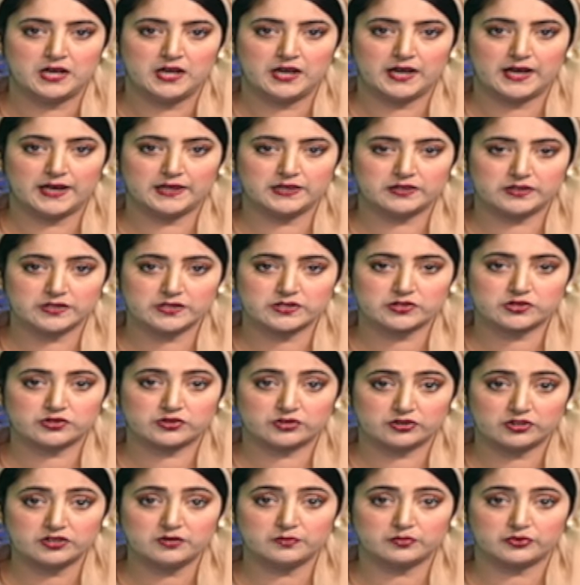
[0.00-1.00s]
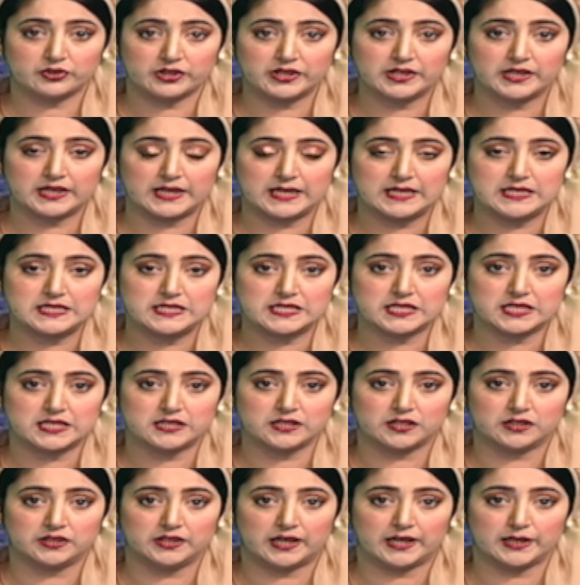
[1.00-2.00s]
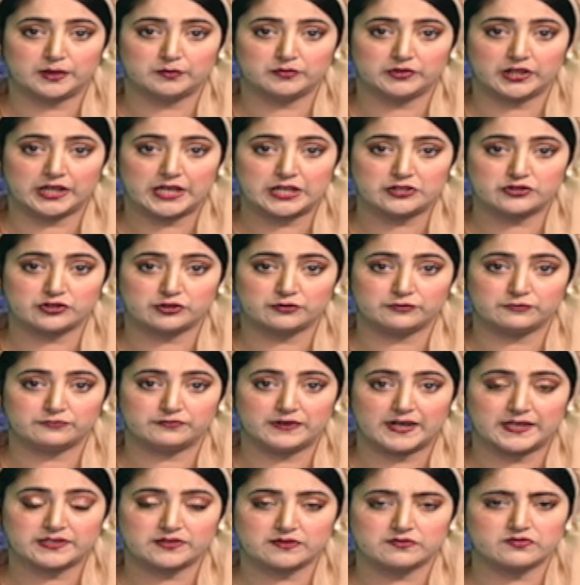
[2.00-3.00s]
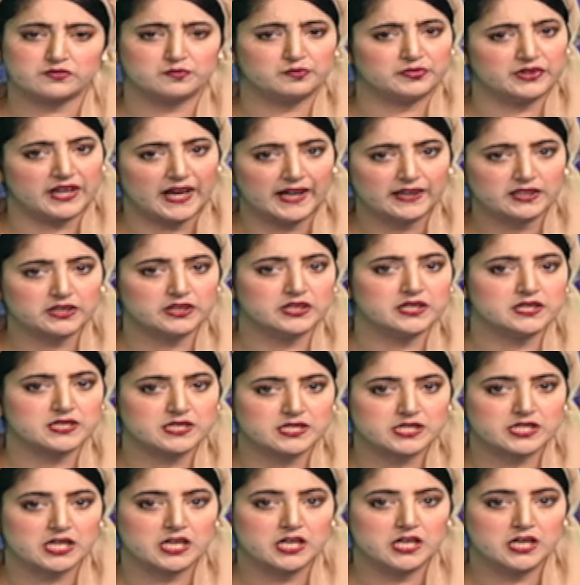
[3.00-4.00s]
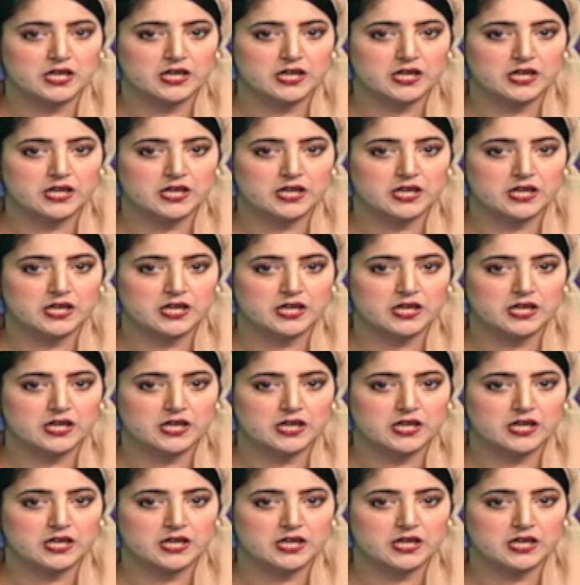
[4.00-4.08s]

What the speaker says: And this could bring India in the limelight of Fatf's blacklist.